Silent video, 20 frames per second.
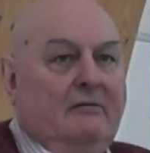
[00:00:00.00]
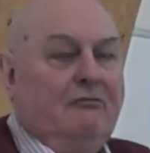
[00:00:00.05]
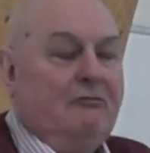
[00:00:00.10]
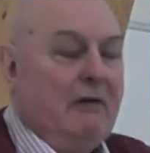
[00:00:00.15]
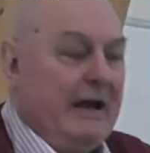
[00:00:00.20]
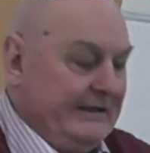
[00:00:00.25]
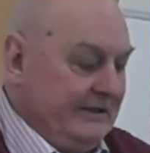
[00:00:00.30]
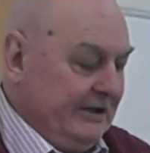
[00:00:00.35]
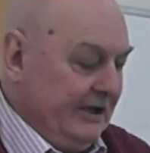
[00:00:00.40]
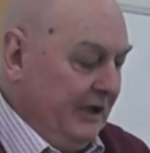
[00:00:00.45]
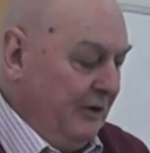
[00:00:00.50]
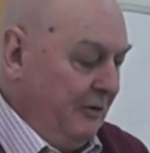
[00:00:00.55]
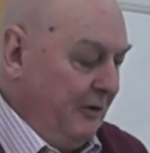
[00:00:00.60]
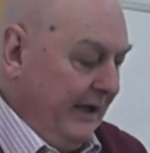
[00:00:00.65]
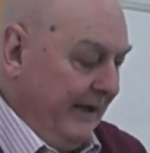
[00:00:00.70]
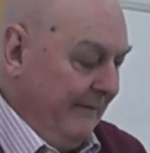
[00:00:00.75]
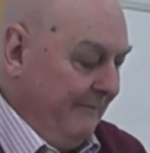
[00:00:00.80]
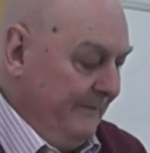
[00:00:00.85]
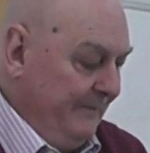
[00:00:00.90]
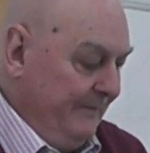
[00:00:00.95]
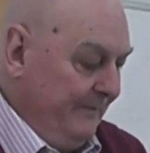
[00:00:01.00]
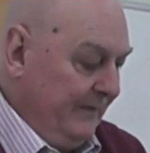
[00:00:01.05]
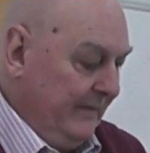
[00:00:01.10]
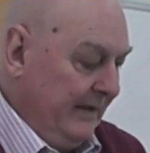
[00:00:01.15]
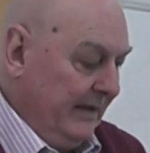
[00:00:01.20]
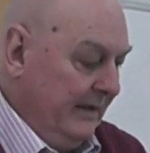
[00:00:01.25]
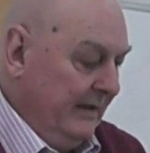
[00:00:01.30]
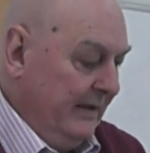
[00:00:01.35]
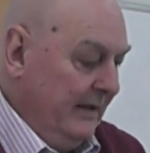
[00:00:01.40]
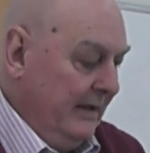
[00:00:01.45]
rescue him,
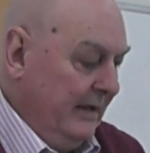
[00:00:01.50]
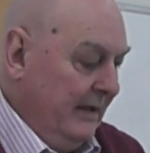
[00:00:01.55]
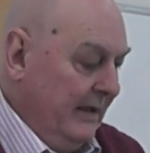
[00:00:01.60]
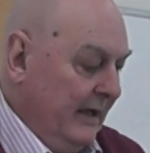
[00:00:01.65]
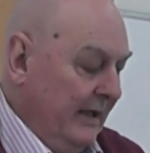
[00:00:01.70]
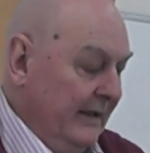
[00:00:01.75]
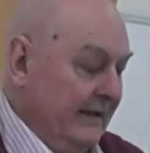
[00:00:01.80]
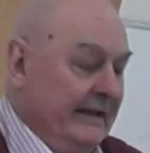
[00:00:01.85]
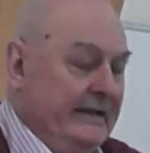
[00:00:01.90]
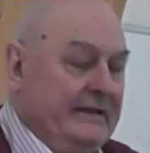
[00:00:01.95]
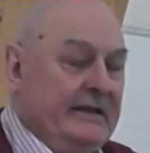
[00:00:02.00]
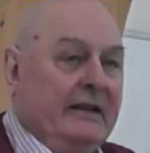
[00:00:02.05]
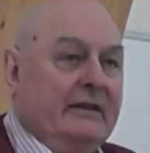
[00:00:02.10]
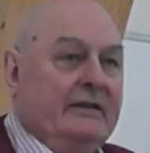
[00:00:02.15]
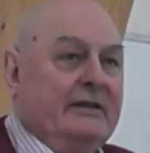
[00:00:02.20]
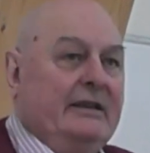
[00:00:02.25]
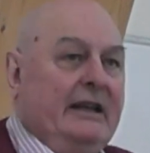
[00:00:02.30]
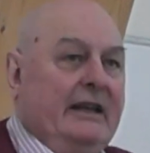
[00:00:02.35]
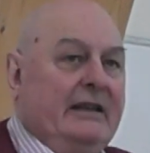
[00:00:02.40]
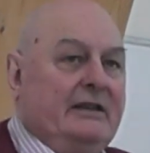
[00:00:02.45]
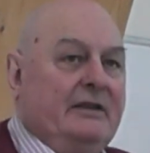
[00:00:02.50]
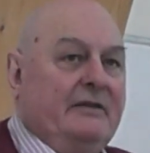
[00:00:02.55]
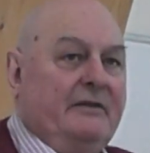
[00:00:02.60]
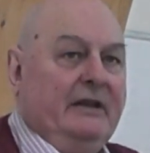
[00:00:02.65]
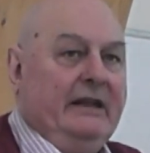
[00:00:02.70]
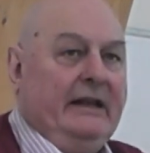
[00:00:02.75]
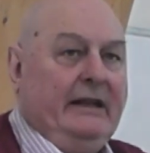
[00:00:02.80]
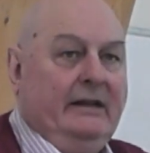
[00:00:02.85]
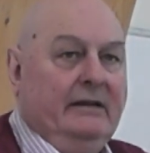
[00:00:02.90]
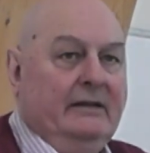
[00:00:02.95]
and he
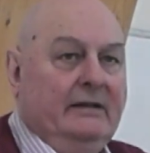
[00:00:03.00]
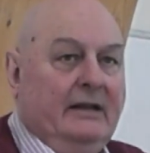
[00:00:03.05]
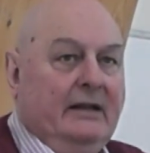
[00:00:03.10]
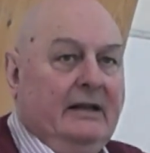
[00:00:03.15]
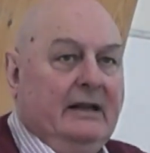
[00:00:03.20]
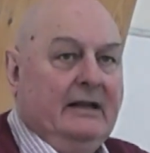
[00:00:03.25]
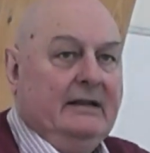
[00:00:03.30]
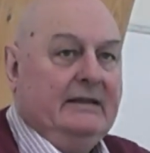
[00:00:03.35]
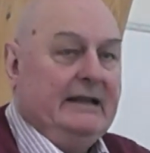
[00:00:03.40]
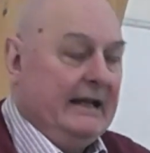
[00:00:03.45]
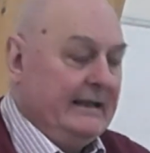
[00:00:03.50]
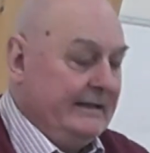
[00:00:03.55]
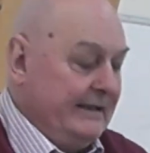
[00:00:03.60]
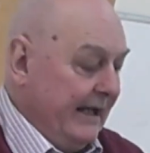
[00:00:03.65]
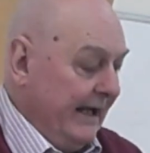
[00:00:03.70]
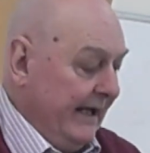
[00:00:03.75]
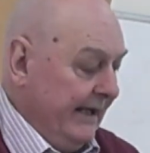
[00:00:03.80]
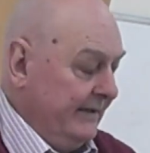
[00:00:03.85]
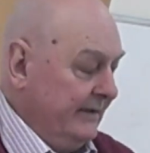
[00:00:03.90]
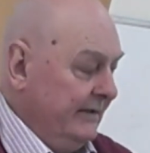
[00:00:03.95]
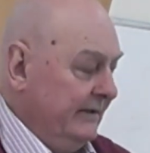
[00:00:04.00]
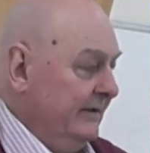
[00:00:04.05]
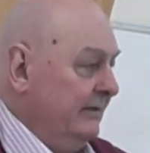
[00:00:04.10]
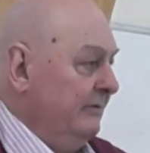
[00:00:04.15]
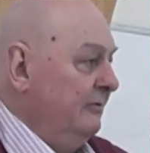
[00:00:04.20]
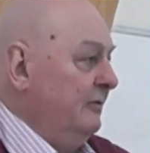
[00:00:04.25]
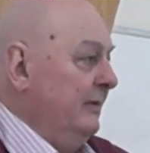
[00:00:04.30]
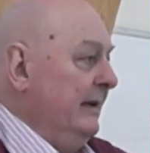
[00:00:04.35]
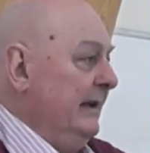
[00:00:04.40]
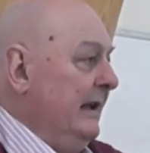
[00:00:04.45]
successfully does that.
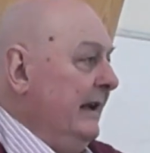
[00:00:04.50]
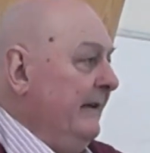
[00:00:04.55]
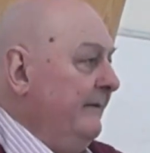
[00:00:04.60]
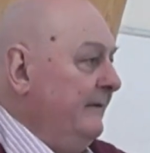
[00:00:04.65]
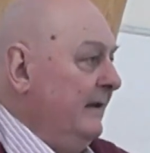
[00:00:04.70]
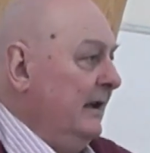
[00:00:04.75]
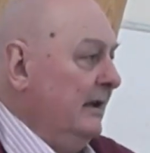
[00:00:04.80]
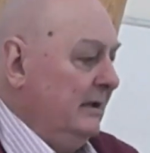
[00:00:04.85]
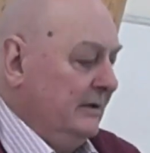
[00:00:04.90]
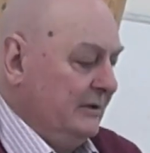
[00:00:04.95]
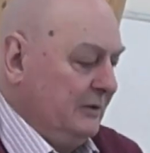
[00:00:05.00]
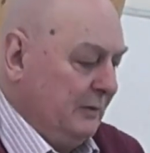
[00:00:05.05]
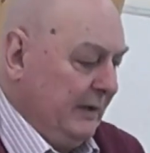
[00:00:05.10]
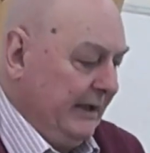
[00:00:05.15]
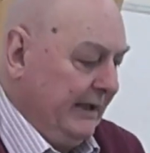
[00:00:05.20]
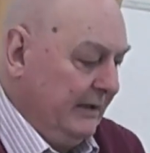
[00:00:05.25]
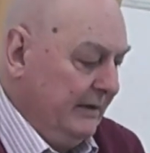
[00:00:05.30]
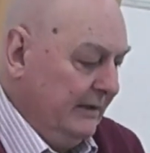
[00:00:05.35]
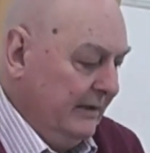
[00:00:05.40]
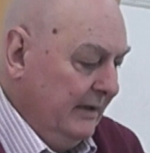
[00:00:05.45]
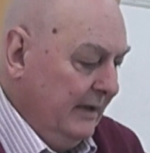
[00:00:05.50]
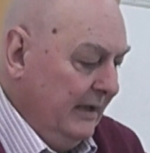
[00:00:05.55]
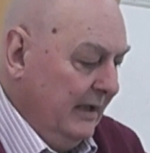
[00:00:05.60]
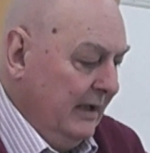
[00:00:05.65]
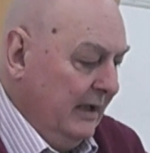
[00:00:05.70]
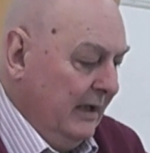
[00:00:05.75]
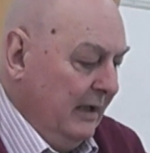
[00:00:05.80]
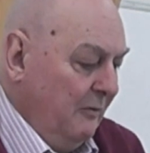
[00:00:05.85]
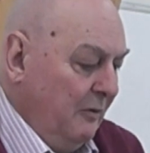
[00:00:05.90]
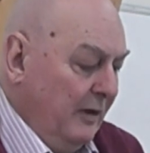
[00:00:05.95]
And we left last week
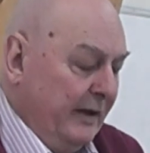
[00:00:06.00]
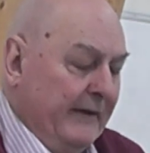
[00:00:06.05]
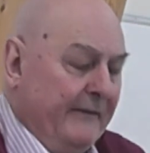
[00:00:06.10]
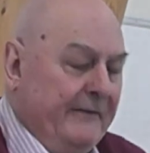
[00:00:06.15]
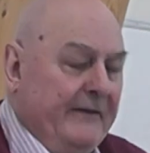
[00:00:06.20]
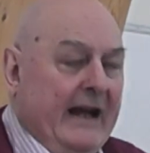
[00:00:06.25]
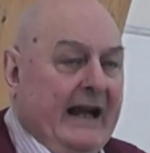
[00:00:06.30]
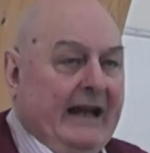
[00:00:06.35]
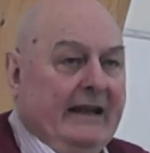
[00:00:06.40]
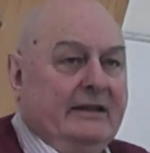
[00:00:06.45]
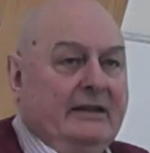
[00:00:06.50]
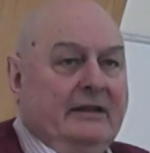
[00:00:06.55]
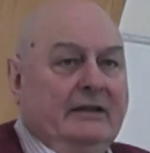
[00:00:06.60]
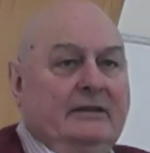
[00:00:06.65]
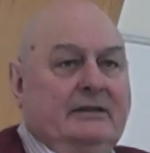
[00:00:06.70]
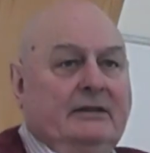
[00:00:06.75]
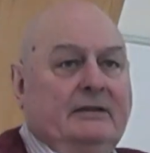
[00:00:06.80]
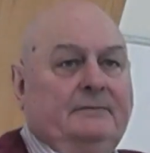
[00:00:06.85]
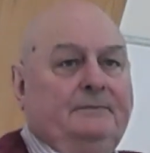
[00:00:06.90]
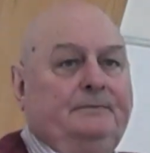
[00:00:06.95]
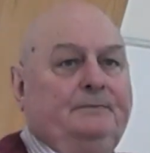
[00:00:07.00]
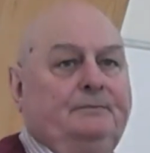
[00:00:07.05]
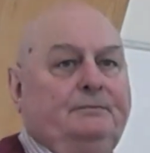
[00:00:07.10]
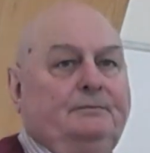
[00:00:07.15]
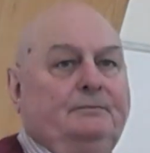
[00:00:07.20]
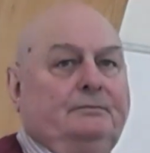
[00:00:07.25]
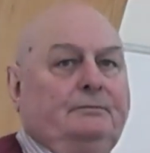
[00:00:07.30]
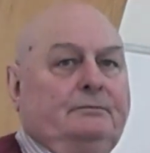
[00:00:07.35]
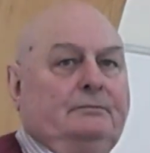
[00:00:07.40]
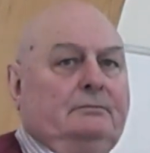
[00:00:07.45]
with the fact that
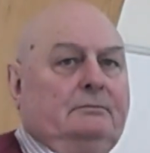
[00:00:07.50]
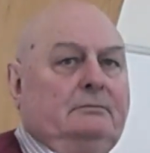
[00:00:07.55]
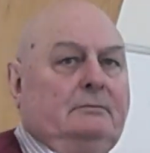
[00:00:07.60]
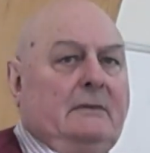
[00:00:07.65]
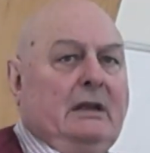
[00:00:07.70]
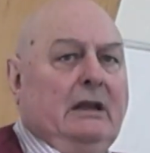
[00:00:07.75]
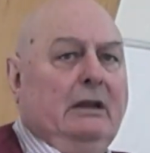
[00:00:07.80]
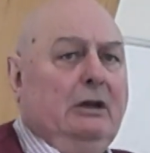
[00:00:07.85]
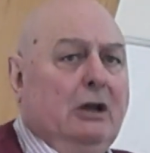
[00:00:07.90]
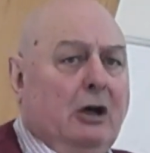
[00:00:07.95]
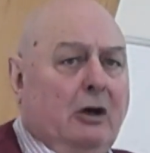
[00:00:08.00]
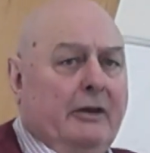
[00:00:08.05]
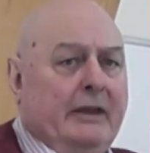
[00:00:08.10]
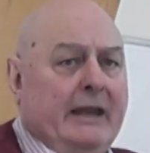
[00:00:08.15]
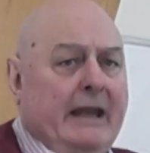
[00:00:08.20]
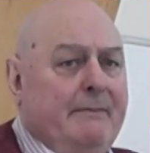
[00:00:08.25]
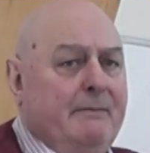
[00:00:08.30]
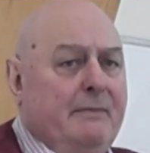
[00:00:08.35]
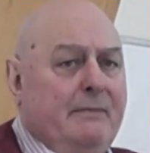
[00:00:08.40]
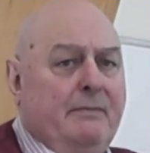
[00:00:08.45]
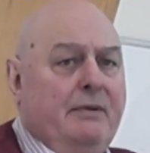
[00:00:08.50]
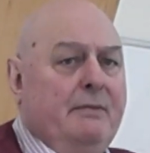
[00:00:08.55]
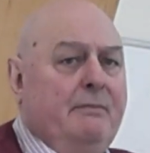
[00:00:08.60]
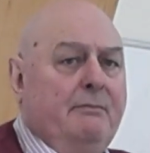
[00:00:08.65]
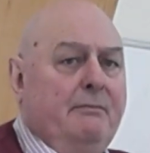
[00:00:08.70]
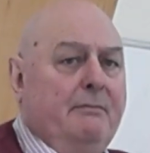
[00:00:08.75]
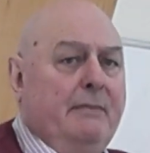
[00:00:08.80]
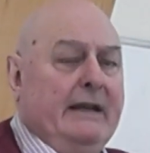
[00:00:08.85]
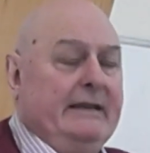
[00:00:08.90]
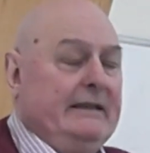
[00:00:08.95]
Lot then
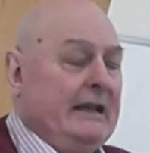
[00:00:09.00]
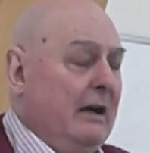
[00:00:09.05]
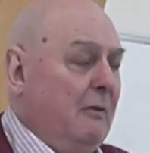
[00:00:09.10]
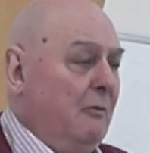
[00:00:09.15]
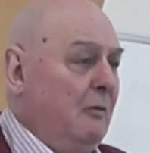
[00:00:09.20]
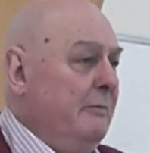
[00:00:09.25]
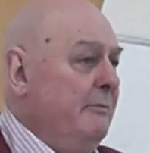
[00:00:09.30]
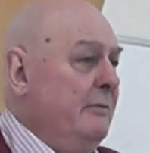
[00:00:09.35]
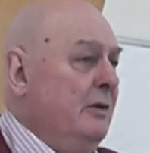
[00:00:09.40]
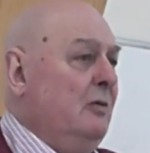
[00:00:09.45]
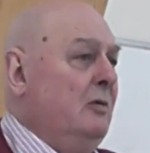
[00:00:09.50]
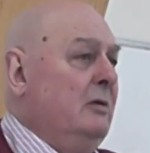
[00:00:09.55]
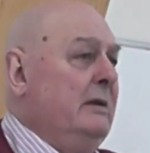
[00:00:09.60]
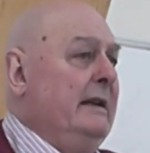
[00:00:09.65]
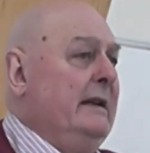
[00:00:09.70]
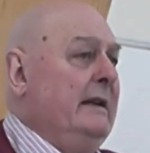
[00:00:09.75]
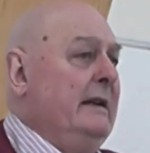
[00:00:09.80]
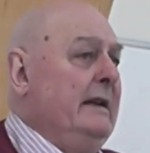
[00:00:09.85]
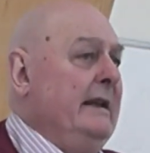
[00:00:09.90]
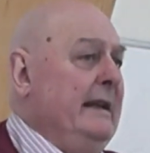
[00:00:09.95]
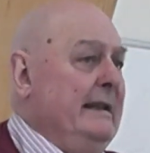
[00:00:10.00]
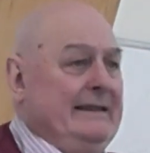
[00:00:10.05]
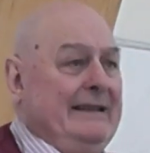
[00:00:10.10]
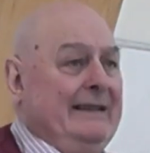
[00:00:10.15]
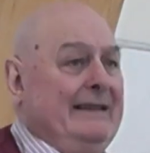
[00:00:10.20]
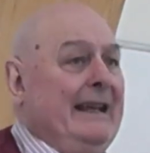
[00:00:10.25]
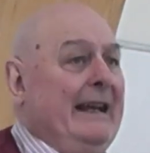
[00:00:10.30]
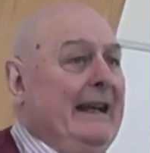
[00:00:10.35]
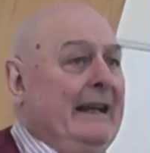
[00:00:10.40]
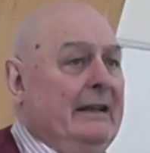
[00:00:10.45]
met up with
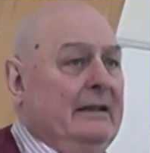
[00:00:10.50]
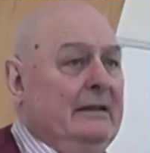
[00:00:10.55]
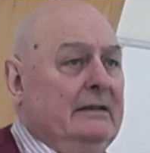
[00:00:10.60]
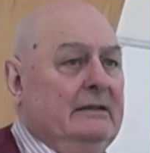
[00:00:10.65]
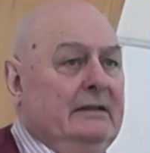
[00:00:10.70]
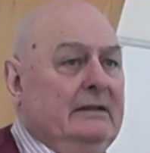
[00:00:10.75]
Melchizedek,